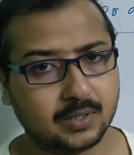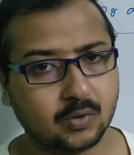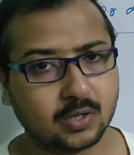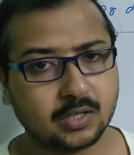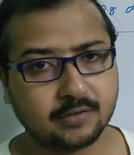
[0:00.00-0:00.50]

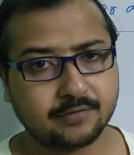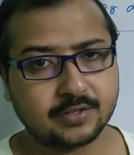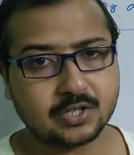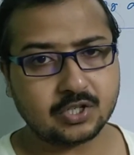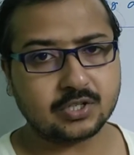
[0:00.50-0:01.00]
Okay, the
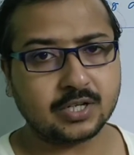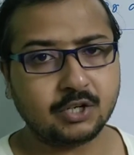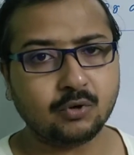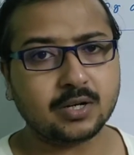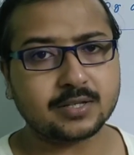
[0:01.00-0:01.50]
first
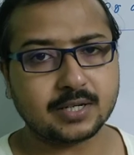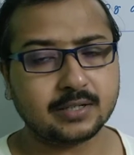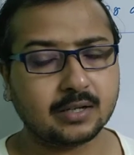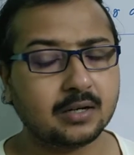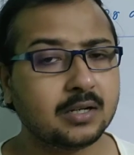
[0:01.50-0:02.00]
neural
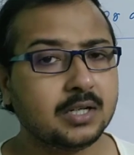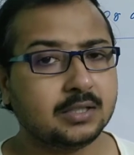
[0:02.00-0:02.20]
signal